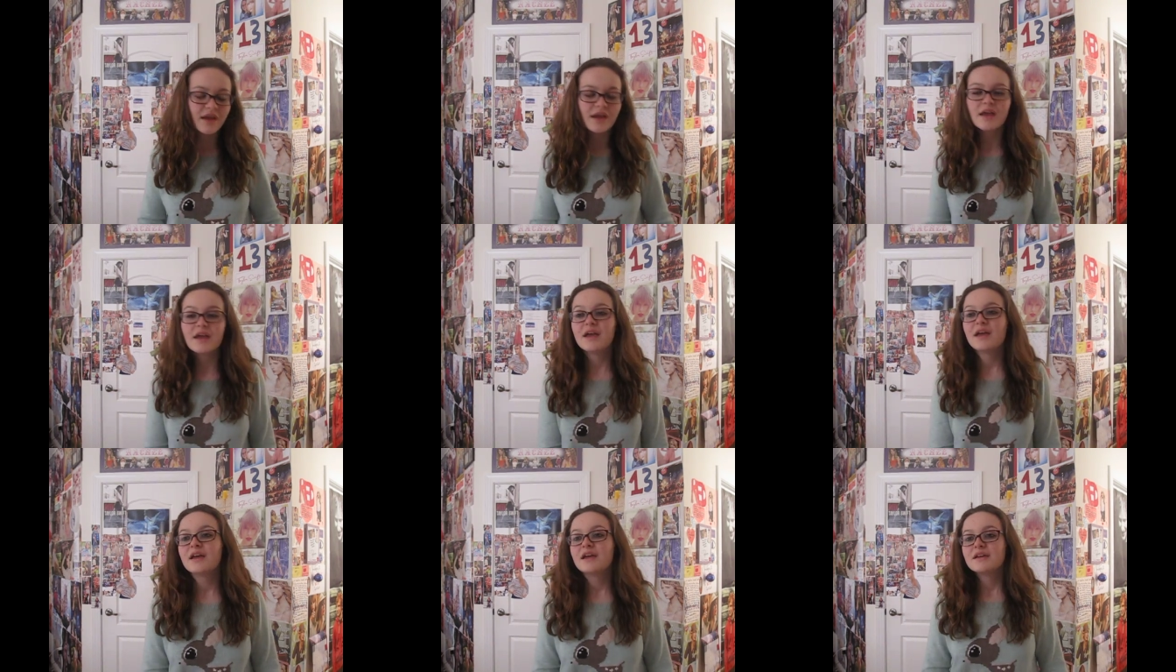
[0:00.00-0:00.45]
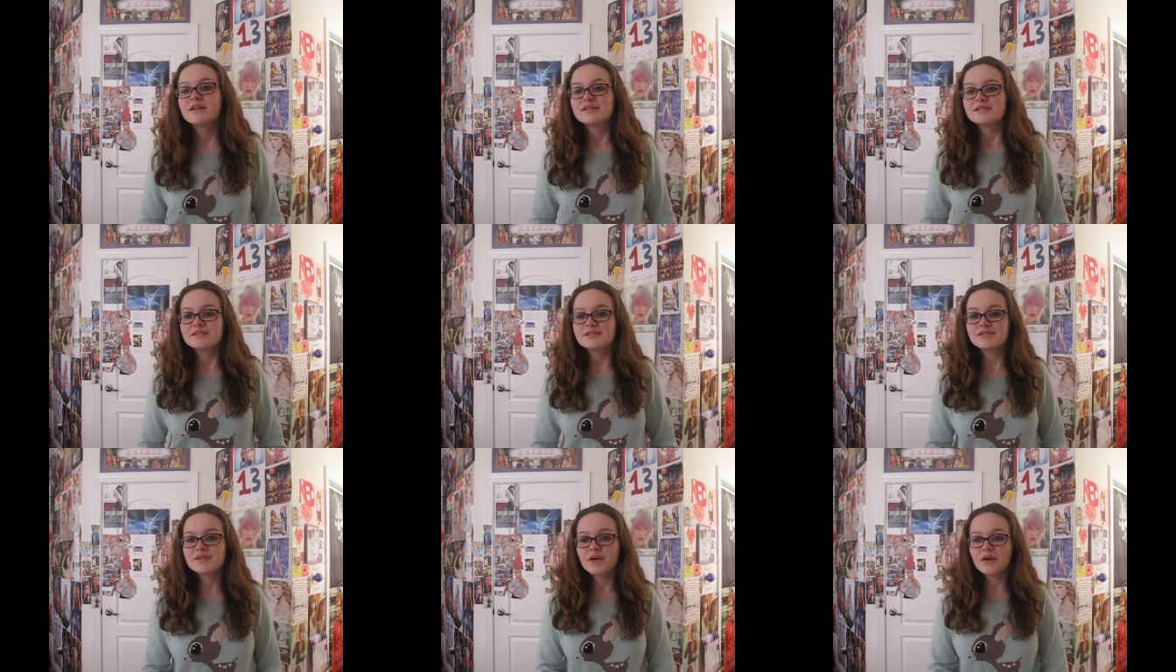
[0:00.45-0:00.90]
Okay.
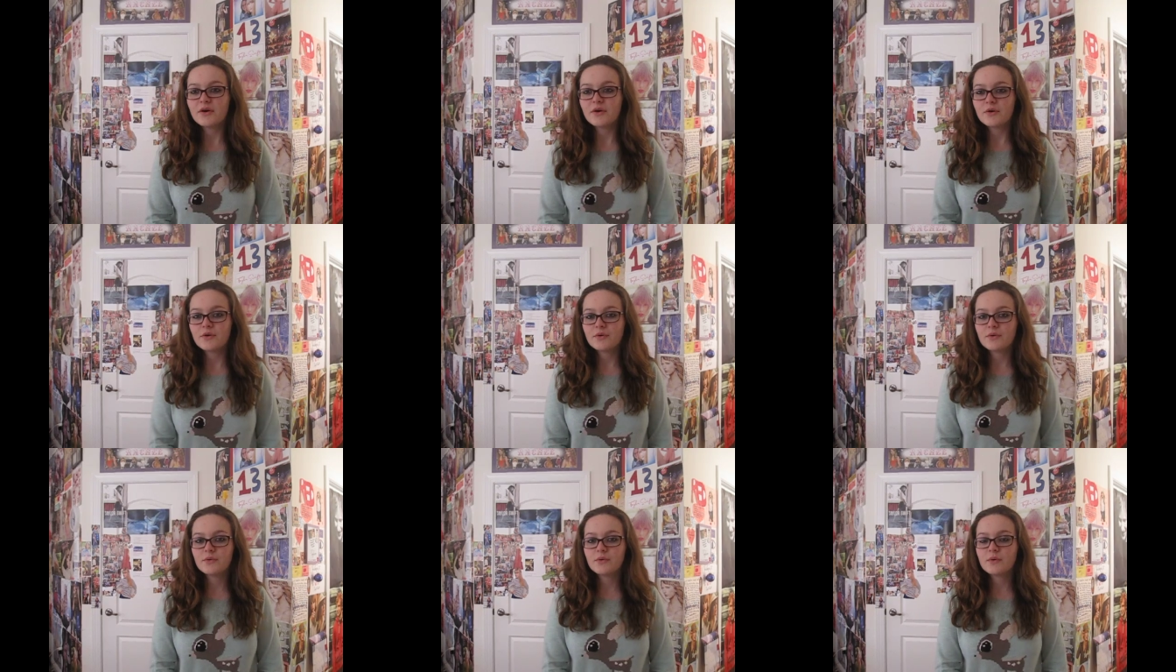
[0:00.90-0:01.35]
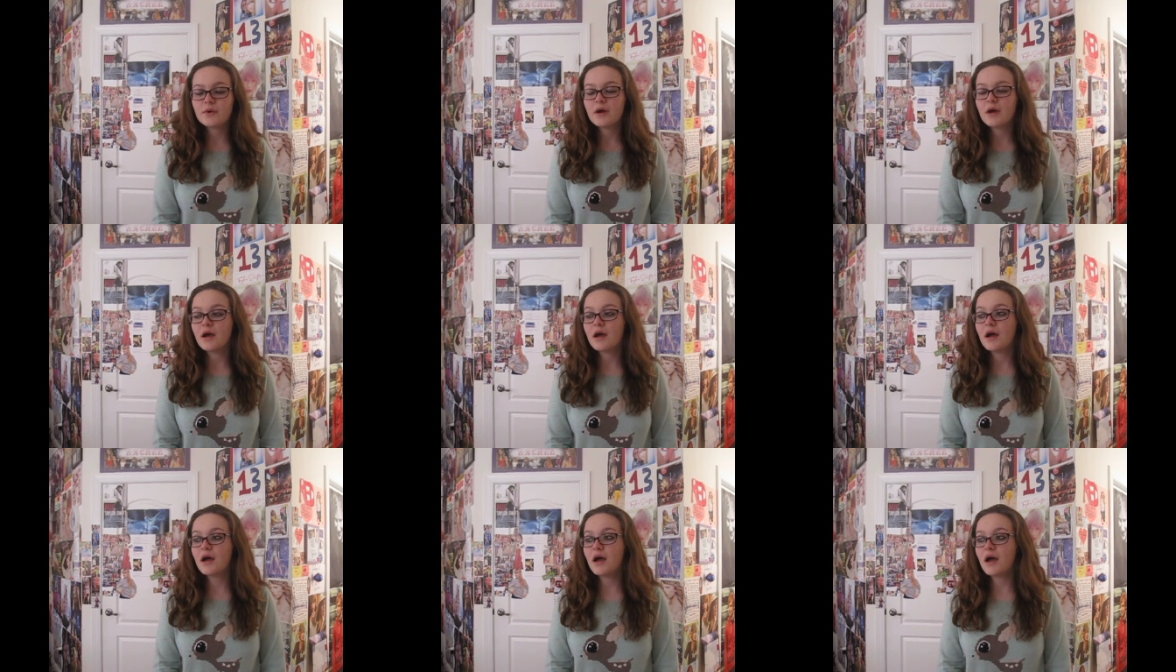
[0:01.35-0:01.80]
So
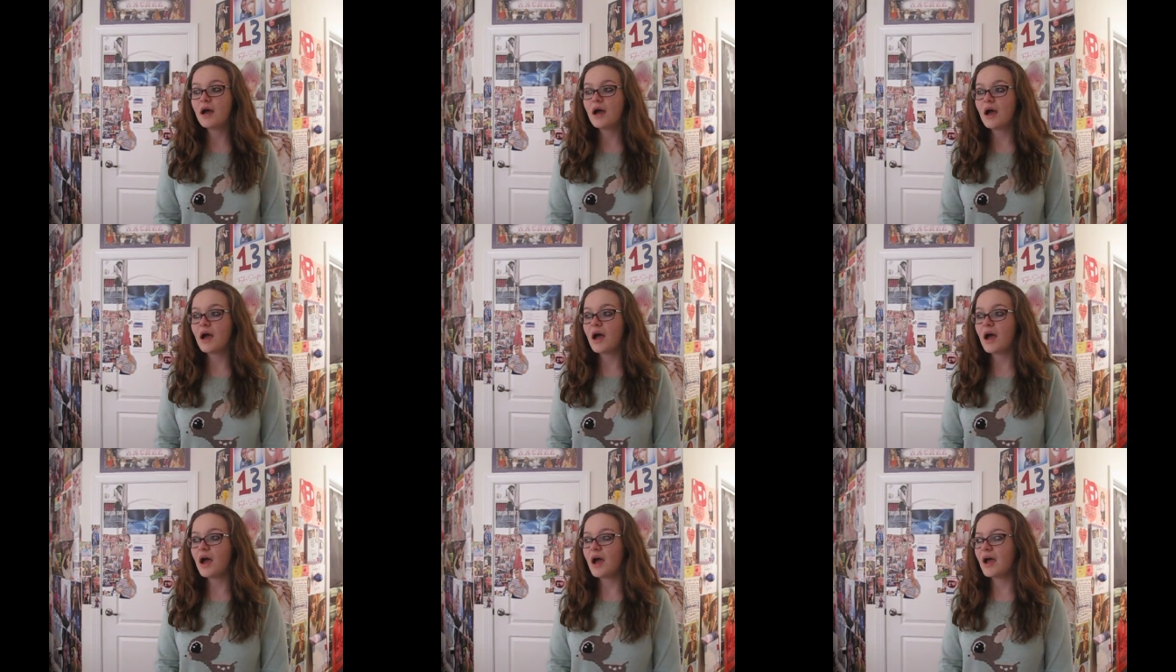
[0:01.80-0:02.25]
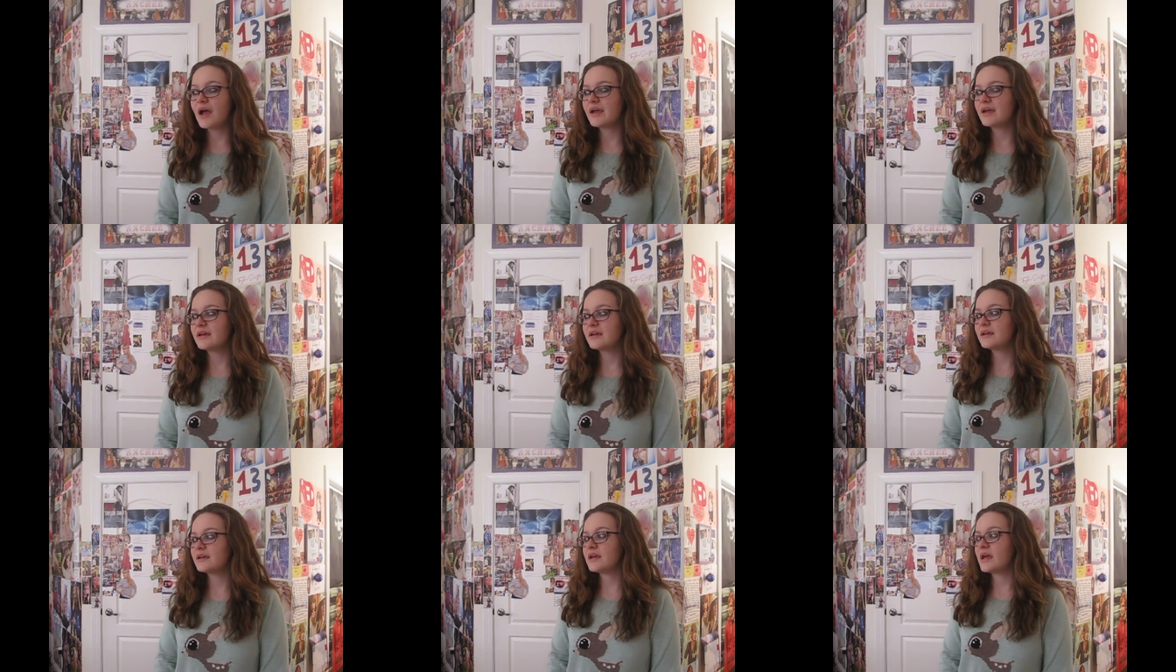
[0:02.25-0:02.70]

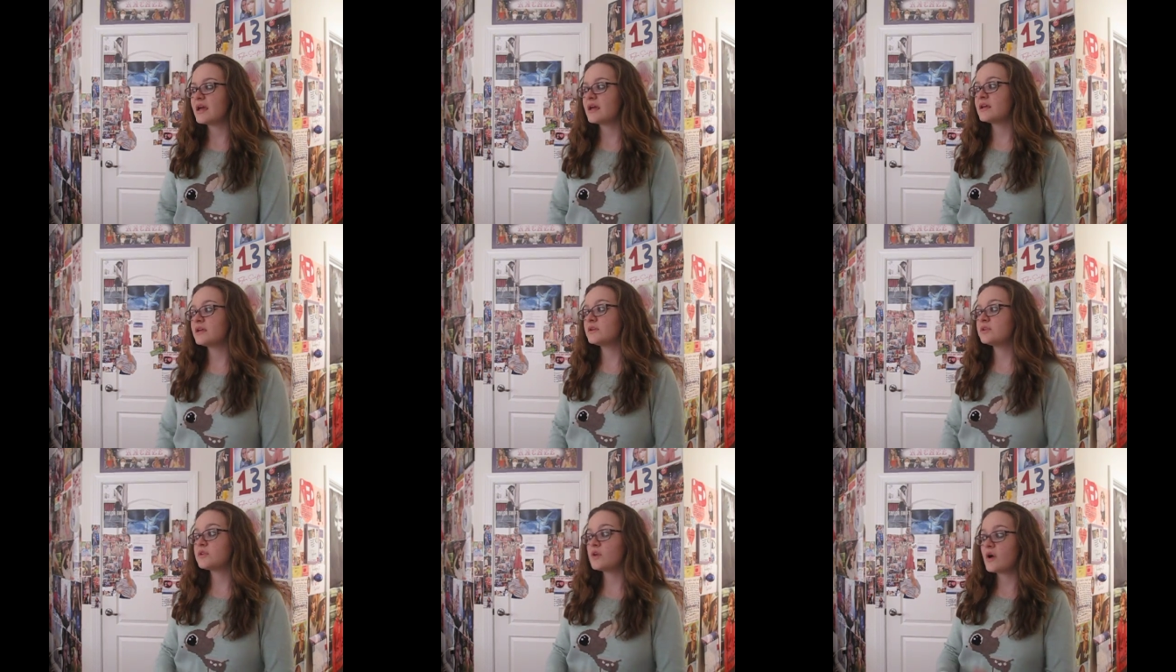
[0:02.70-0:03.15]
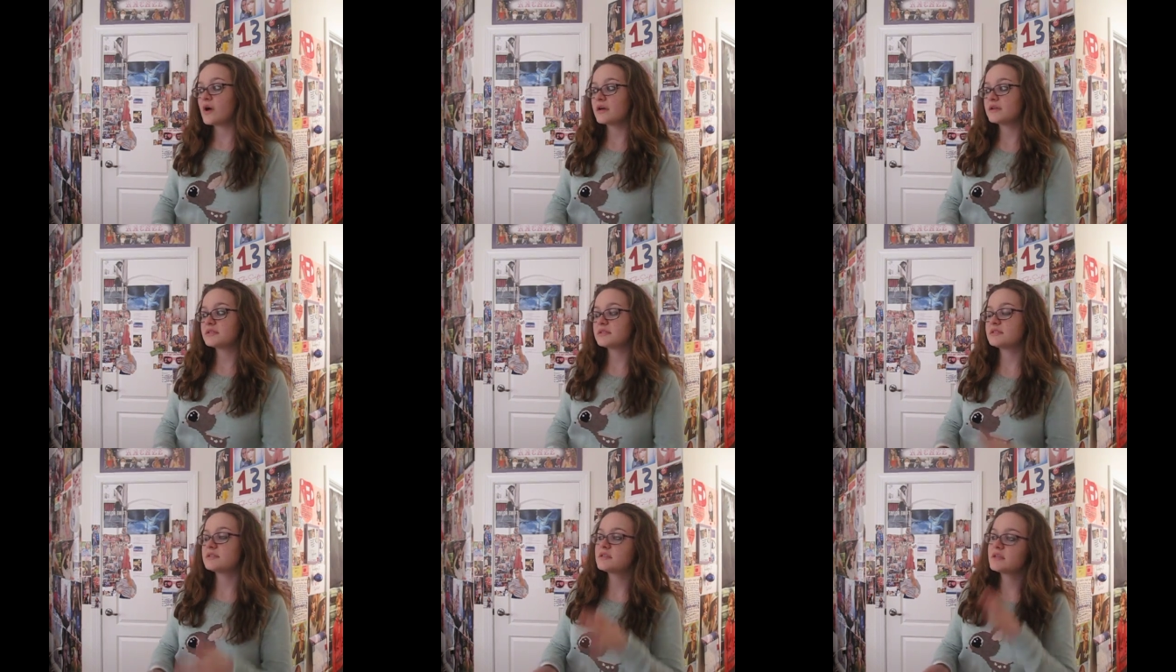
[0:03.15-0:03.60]
I had
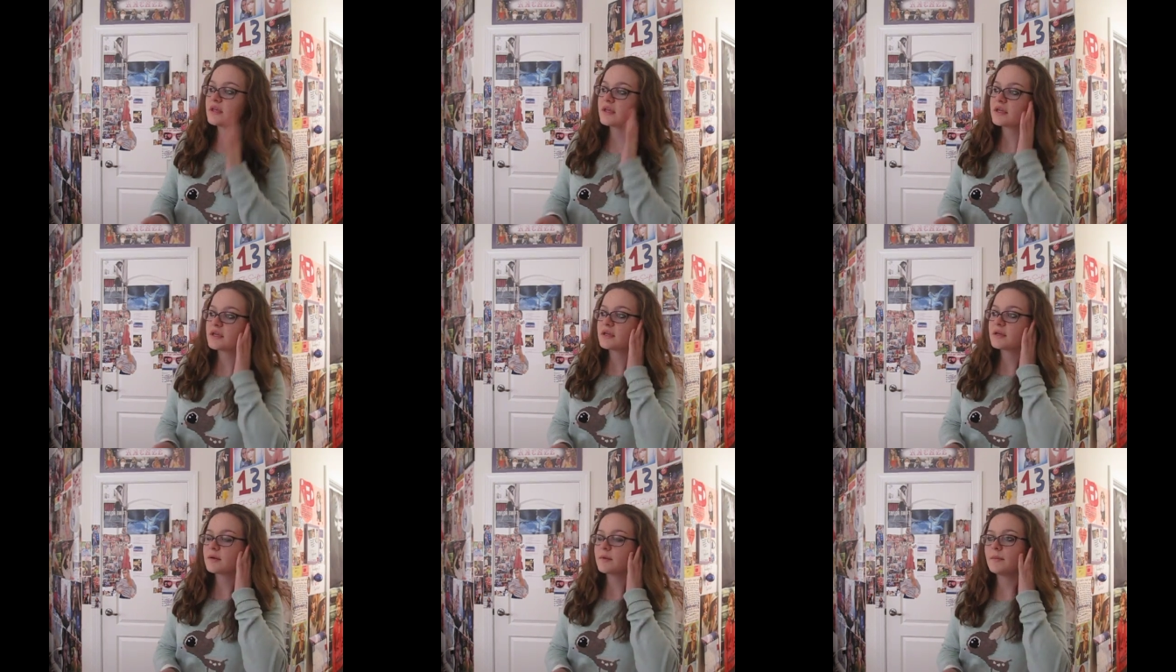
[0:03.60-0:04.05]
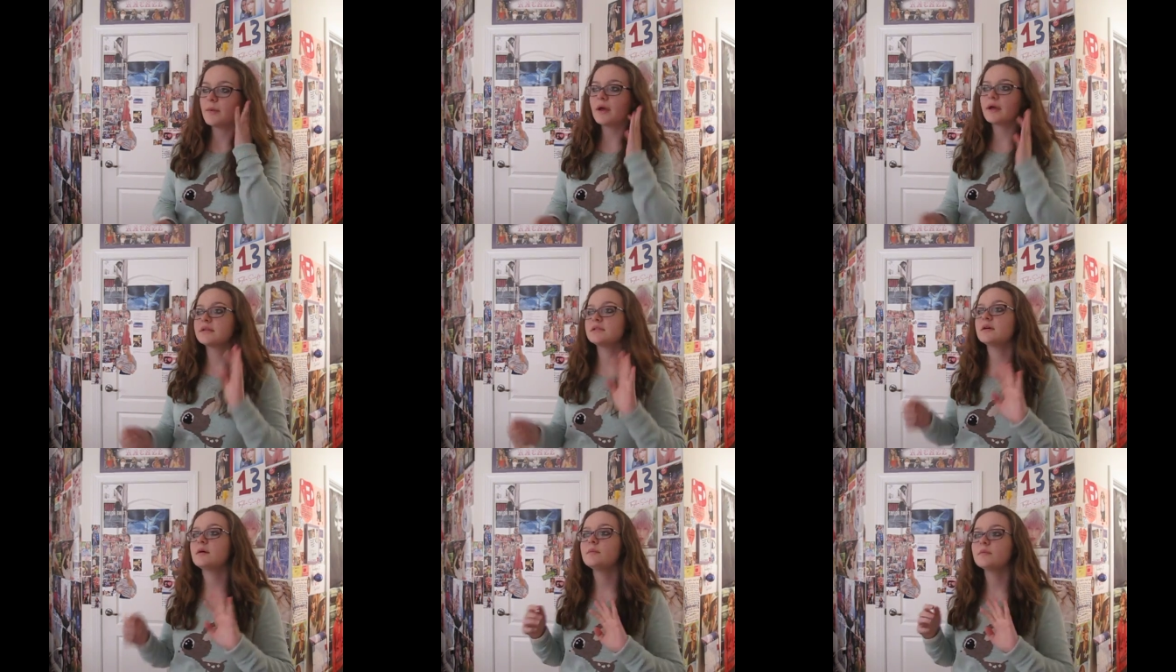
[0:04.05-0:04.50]
lost like
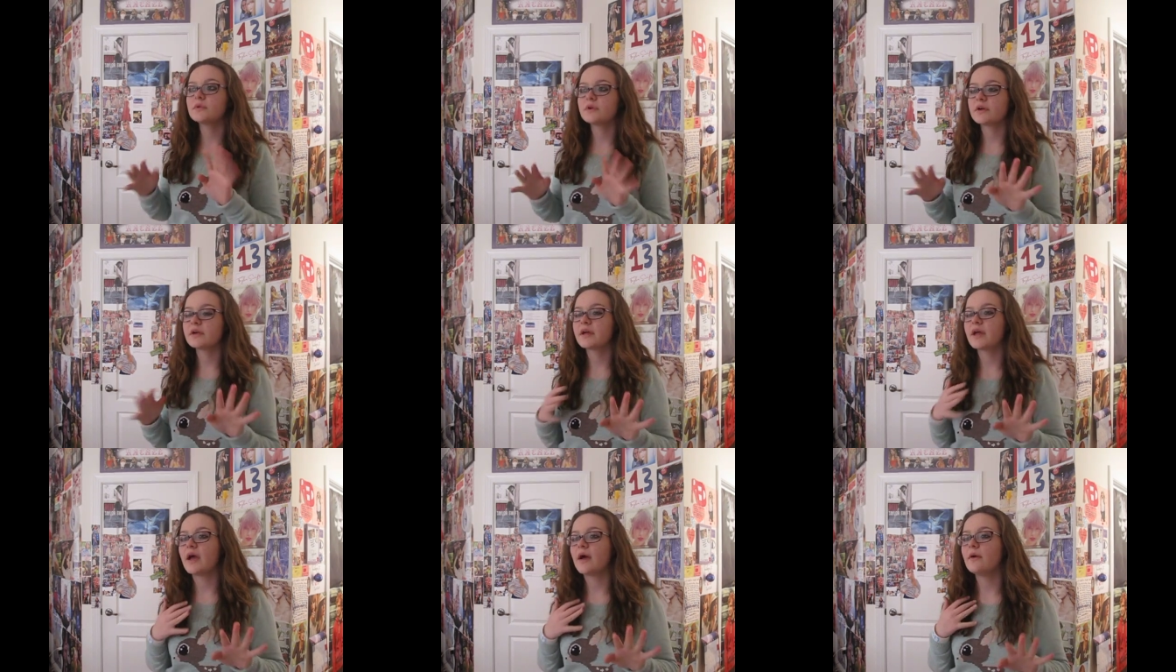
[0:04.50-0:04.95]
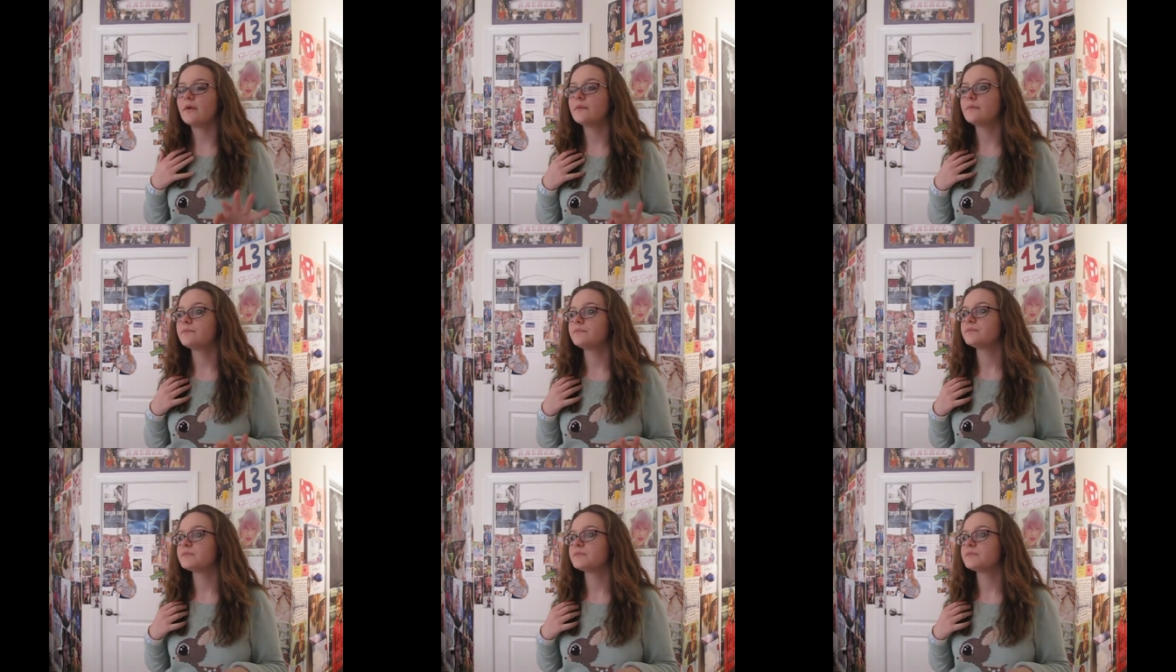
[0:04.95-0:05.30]
my Tumblr account.